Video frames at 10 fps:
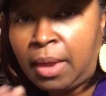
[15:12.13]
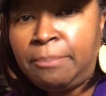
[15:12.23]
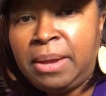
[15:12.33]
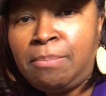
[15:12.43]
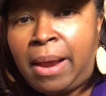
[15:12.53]

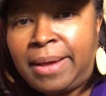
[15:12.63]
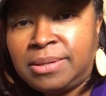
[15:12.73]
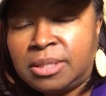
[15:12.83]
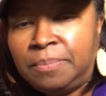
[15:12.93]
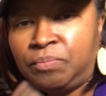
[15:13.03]
Be
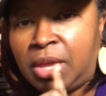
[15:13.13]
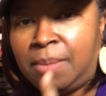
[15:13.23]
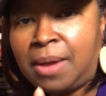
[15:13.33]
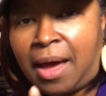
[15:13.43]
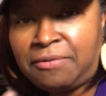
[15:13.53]
blessed.
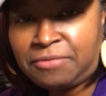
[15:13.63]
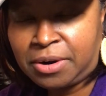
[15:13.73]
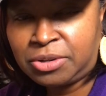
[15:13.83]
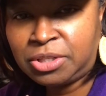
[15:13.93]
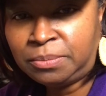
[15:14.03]
Keep God
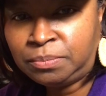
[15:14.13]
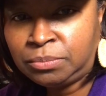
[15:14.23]
first.